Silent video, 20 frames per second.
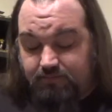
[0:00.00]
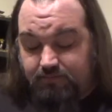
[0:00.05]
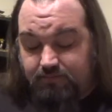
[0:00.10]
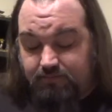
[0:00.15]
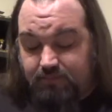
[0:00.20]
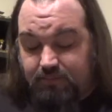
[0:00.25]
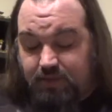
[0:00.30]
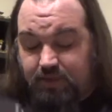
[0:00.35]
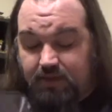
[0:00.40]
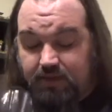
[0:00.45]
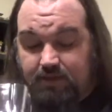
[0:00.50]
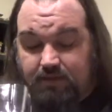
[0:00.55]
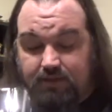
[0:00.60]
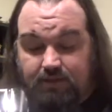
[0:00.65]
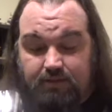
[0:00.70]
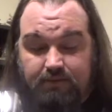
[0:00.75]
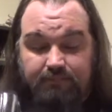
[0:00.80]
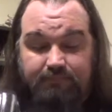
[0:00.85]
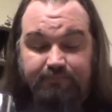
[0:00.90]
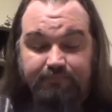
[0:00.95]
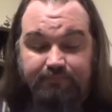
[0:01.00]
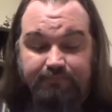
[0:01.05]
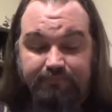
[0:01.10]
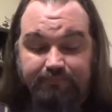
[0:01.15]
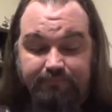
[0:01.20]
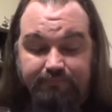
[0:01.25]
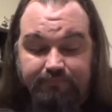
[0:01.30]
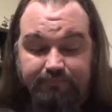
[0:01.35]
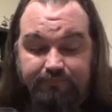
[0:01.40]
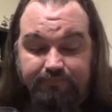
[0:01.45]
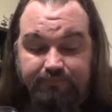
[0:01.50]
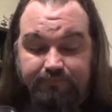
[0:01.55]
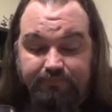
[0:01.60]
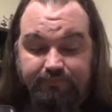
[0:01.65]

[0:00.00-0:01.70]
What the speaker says: [no speech]